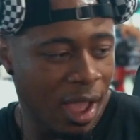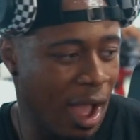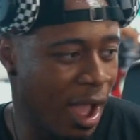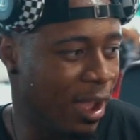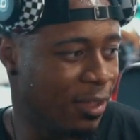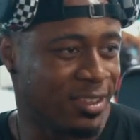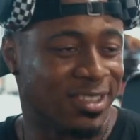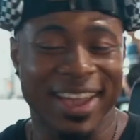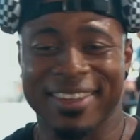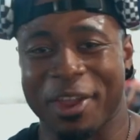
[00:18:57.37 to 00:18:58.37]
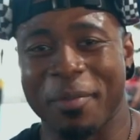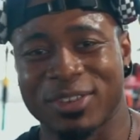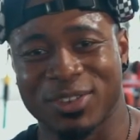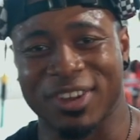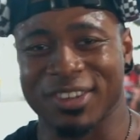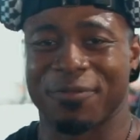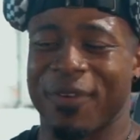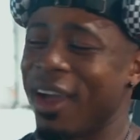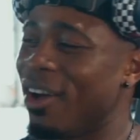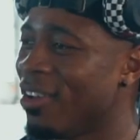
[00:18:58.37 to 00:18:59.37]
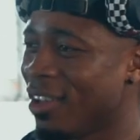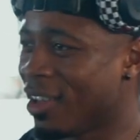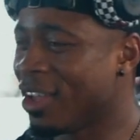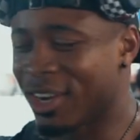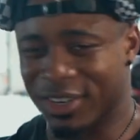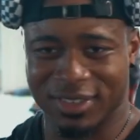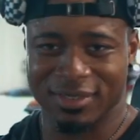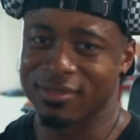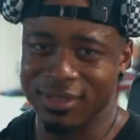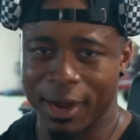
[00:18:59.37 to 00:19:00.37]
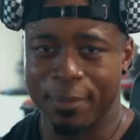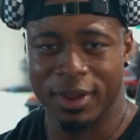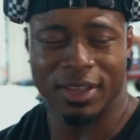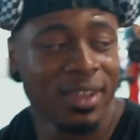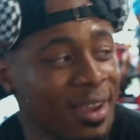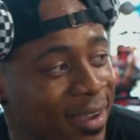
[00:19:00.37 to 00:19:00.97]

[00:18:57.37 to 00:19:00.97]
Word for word: Uh, the second that your muscles start to fail, let it breathe.